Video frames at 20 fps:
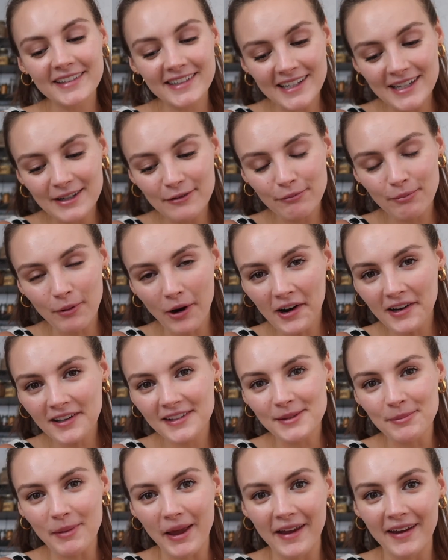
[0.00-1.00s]
chief
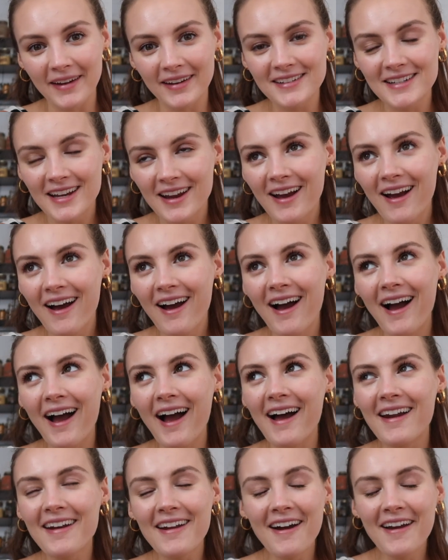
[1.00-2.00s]
bridesmaid.
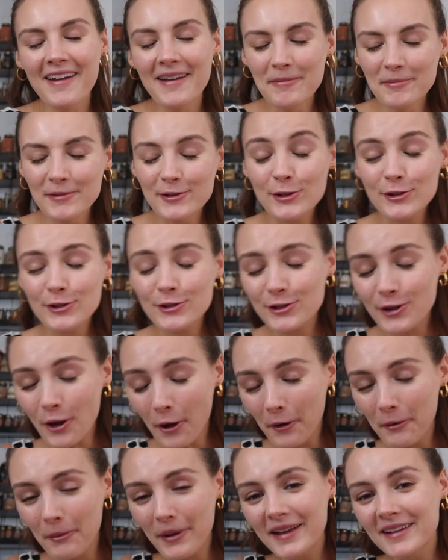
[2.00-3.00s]
And I am
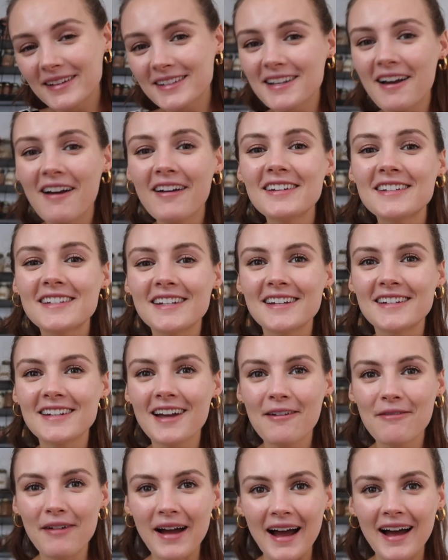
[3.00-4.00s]
so excited.
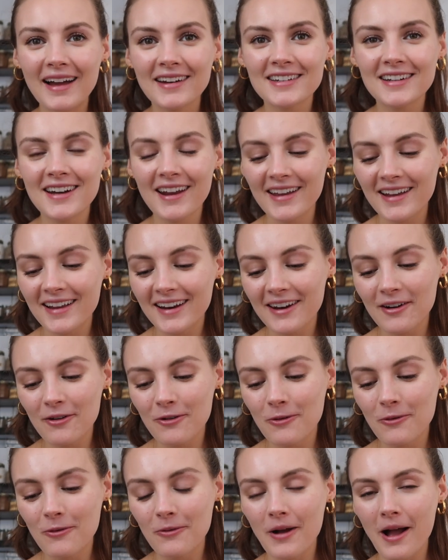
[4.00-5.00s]
I've had like
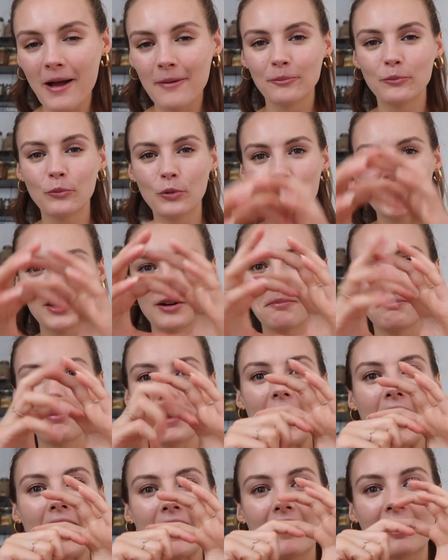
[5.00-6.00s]
little wooden
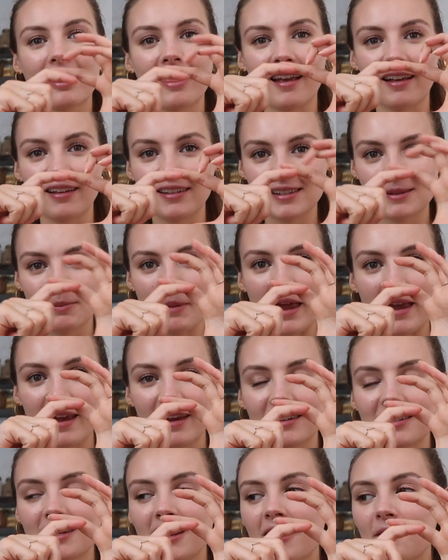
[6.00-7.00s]
plaque things
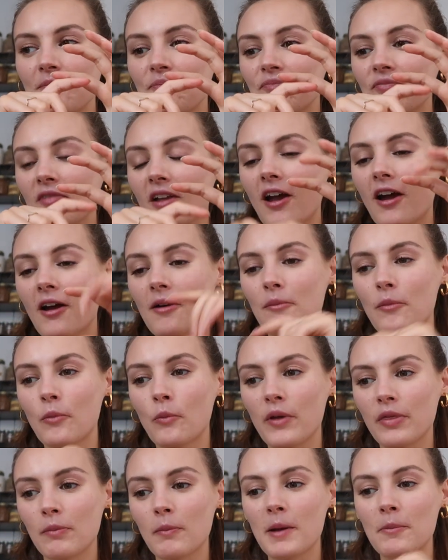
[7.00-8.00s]
made.
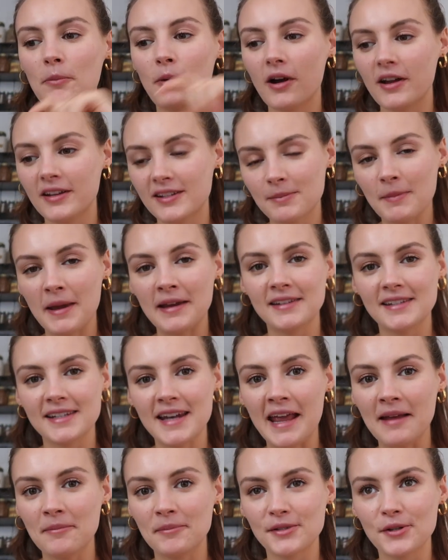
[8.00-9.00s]
With my bridesmaids'
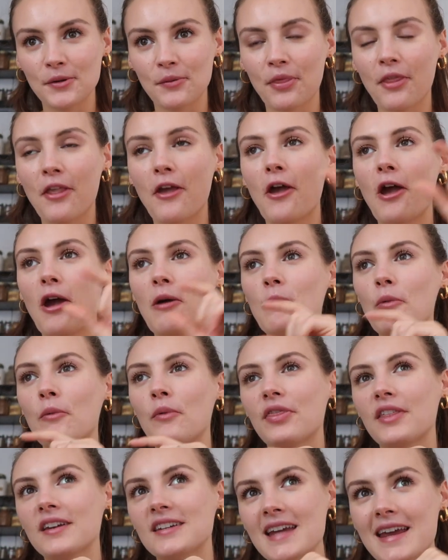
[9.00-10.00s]
names on them,
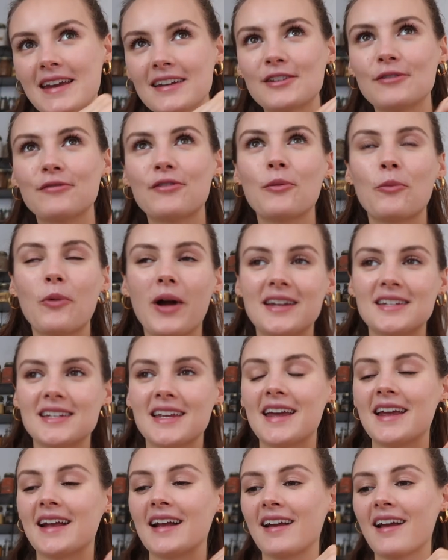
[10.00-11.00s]
with the date of the
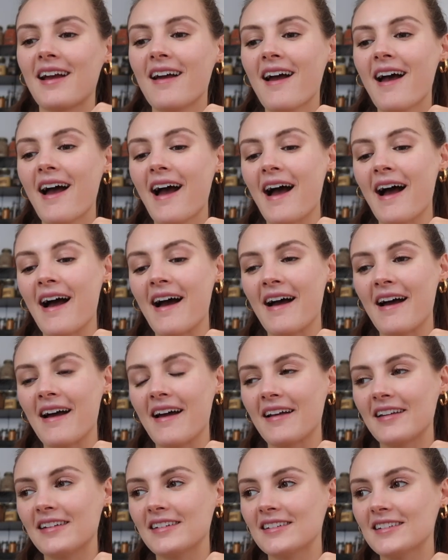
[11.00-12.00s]
wedding,
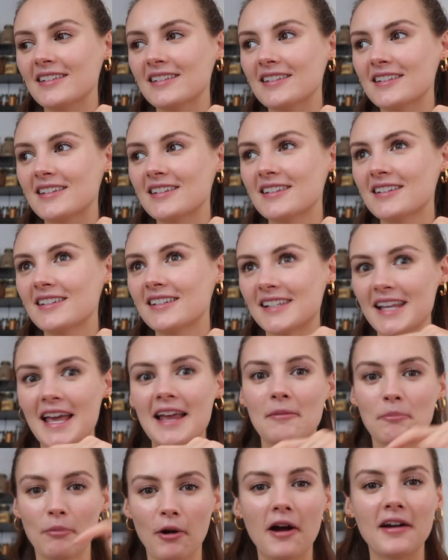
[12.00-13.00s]
and
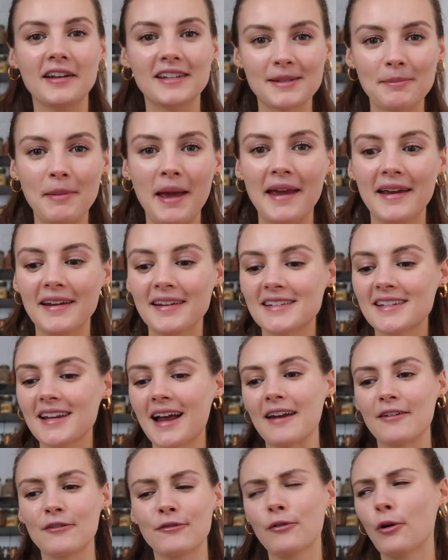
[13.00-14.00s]
saying bridesmaid
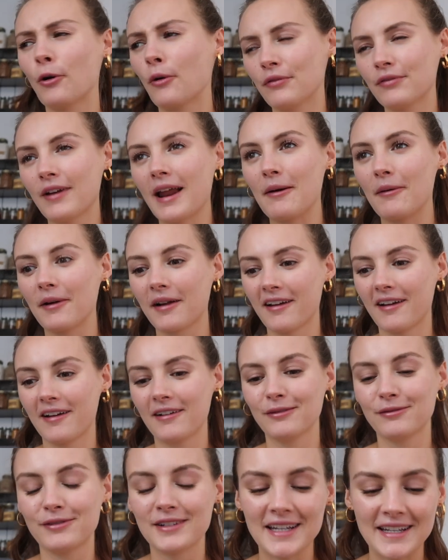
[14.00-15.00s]
and or flower
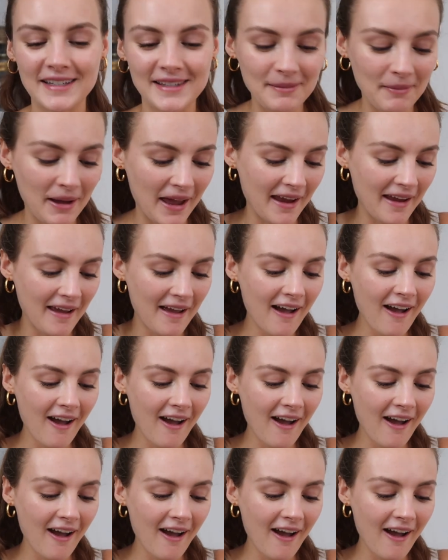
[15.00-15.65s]
girl for Daisy May.